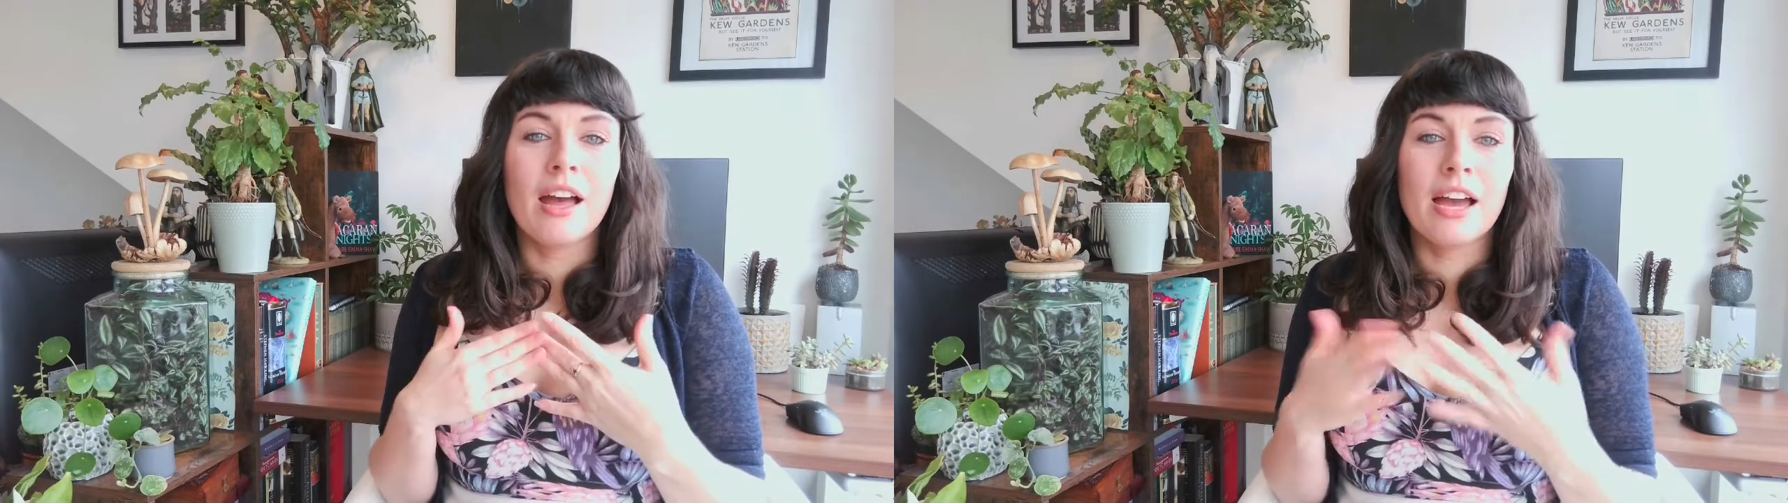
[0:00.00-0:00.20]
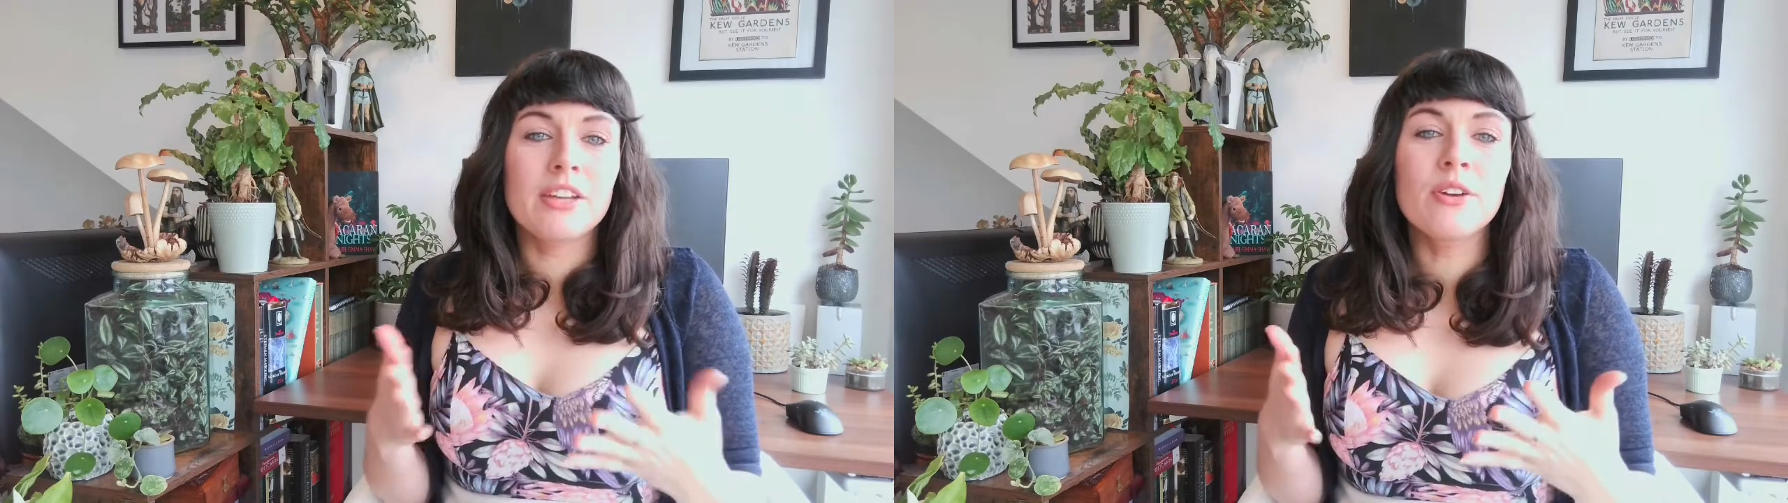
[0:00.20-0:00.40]

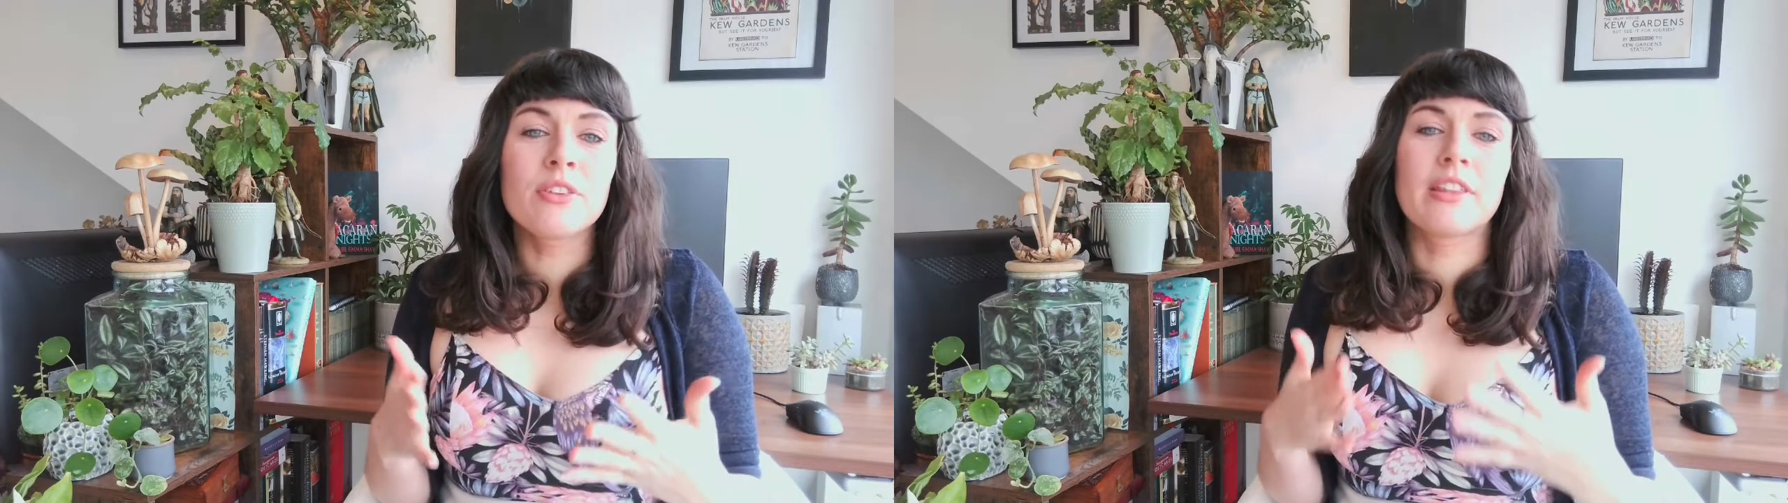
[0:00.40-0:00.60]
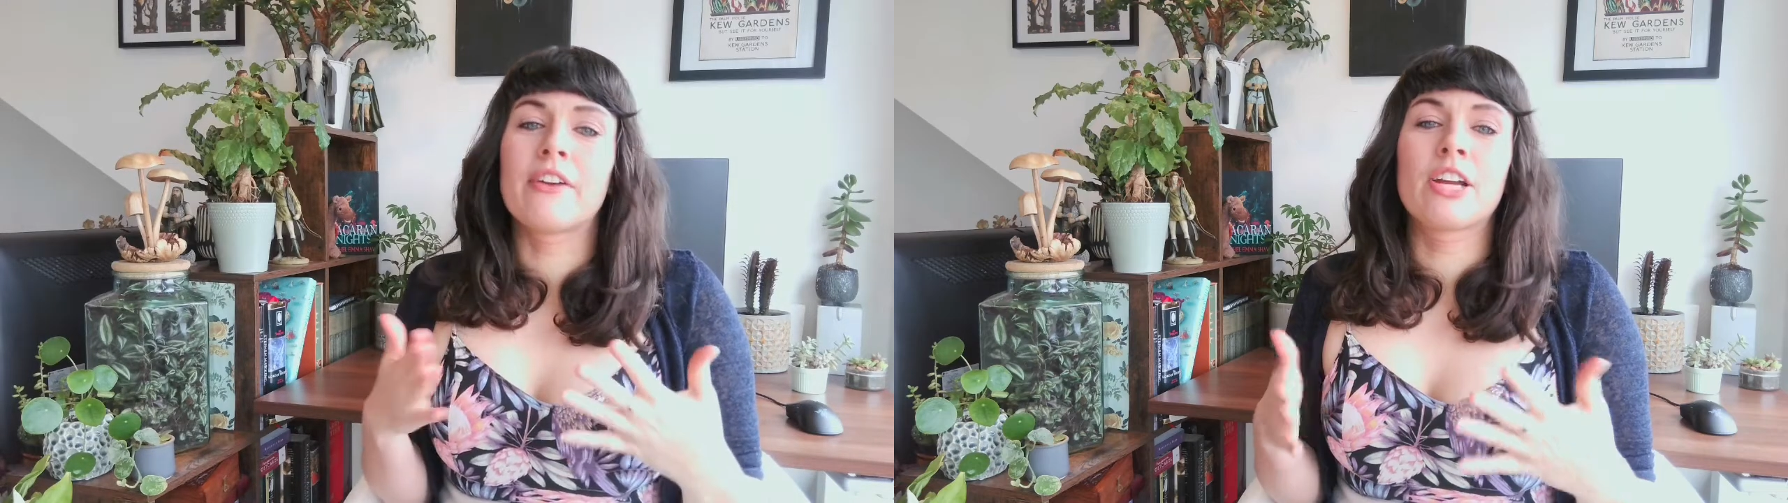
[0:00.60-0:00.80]
I know
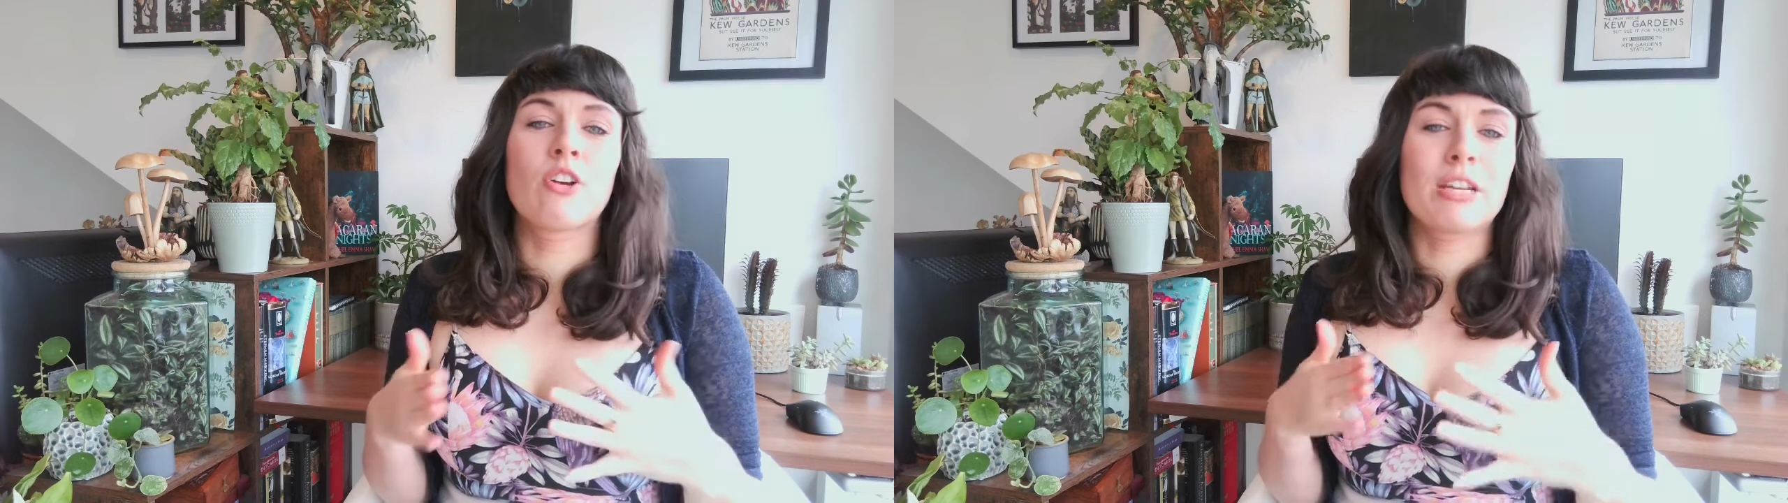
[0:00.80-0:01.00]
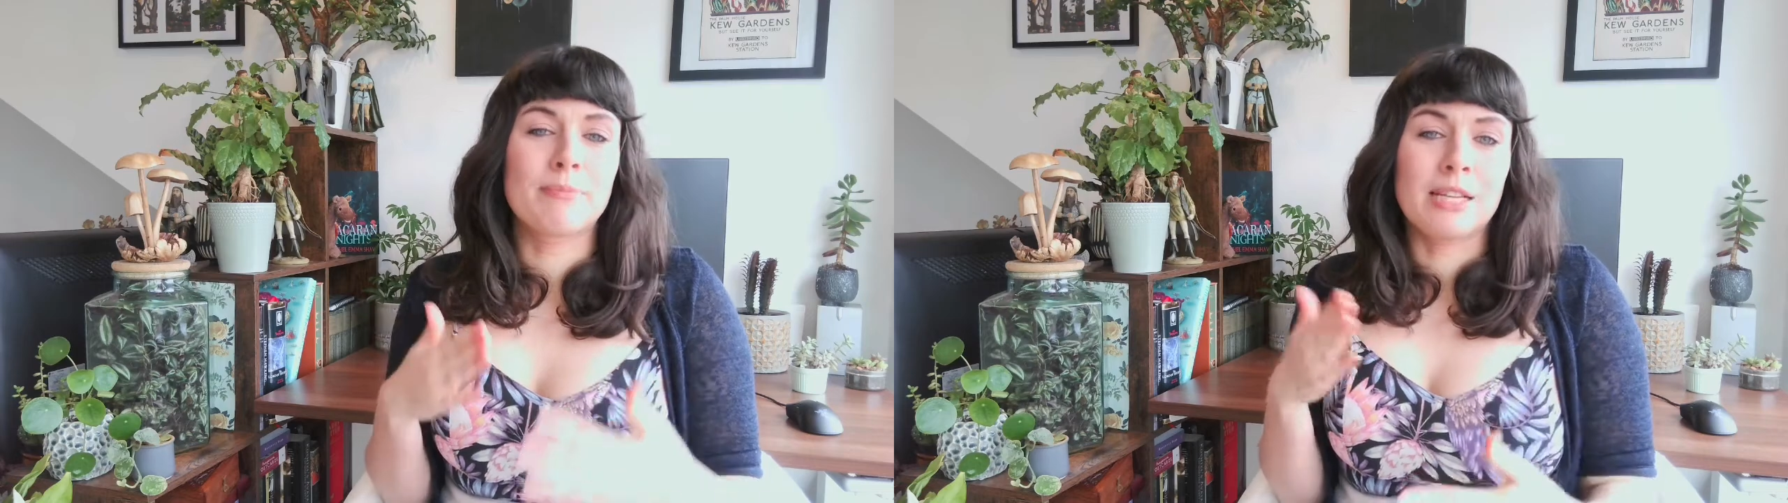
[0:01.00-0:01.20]
that their
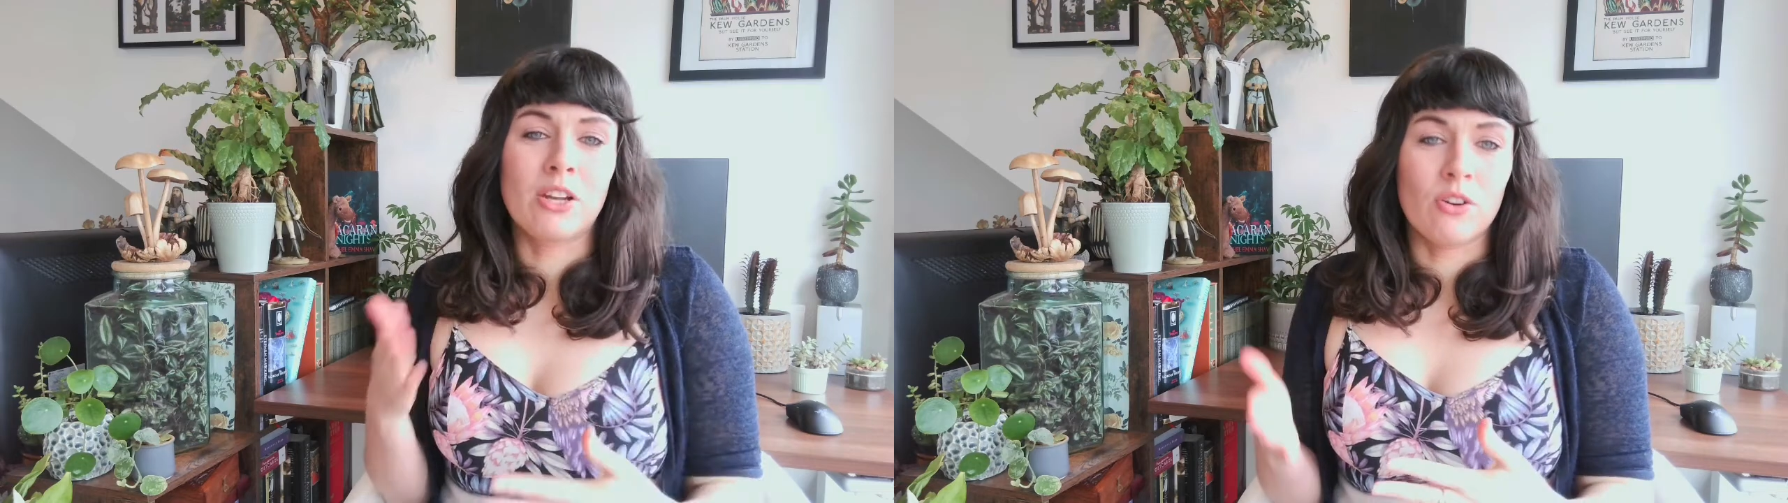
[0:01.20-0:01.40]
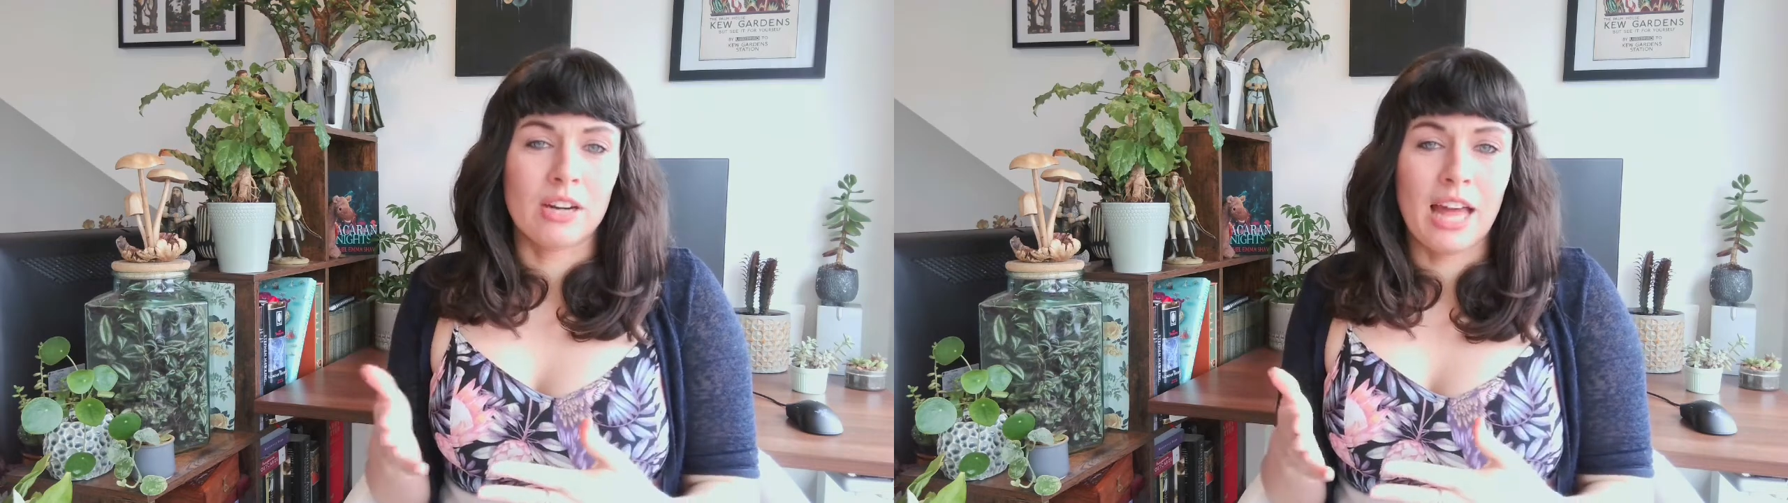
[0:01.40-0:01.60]
incredibly
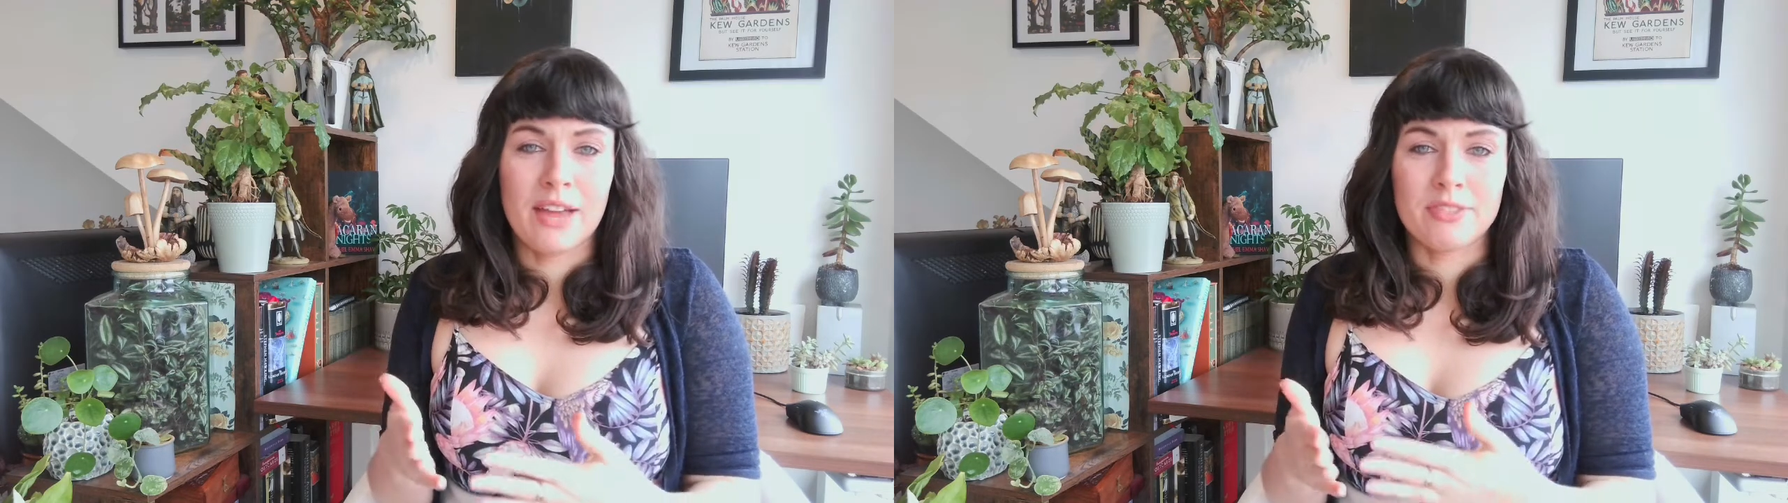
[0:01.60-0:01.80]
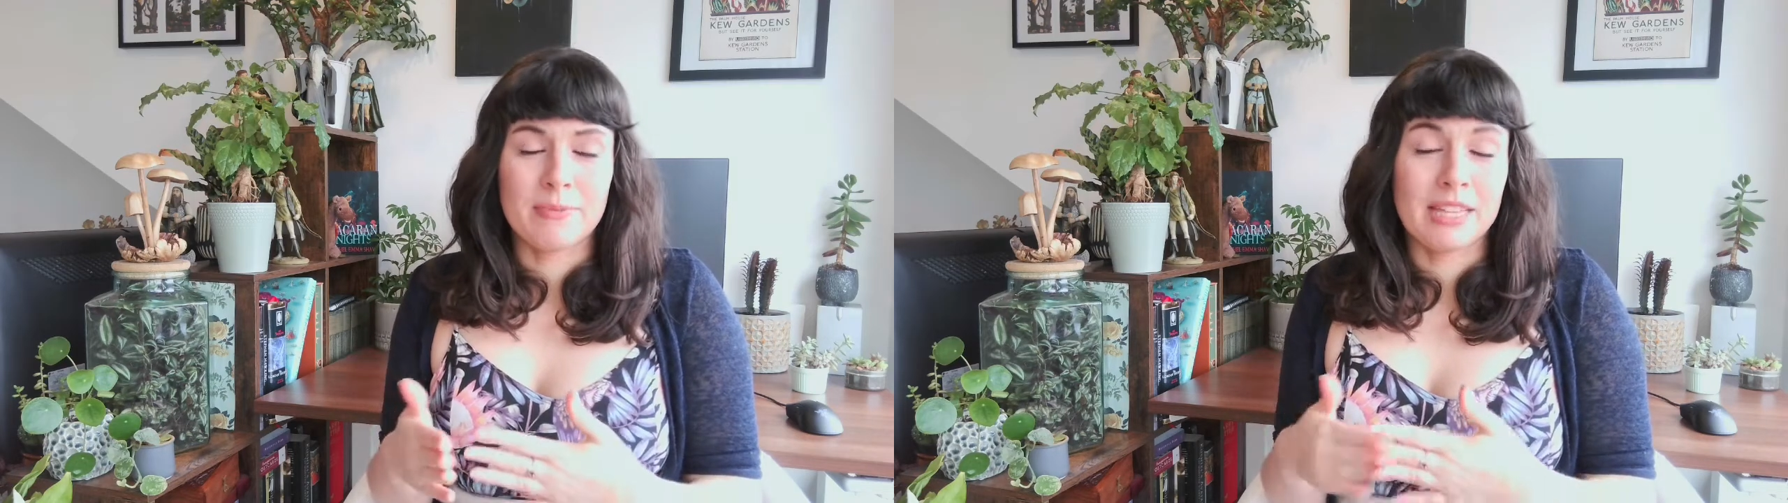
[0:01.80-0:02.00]
long
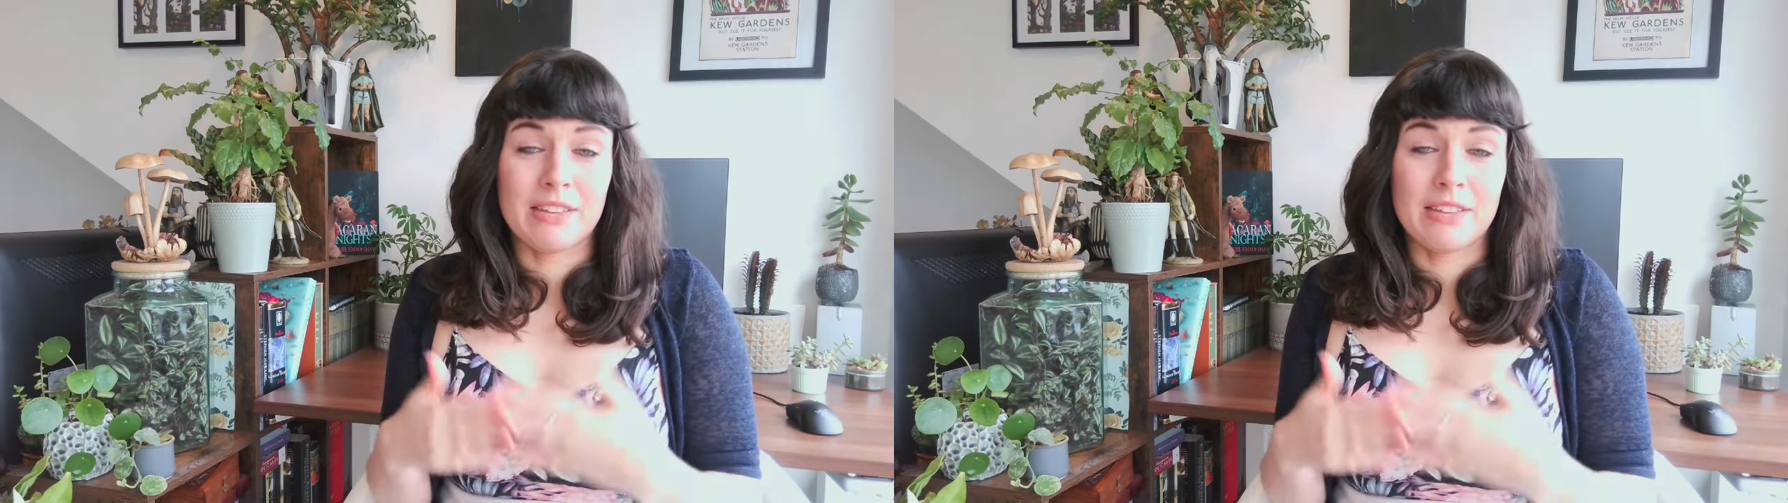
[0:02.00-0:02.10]
lives mean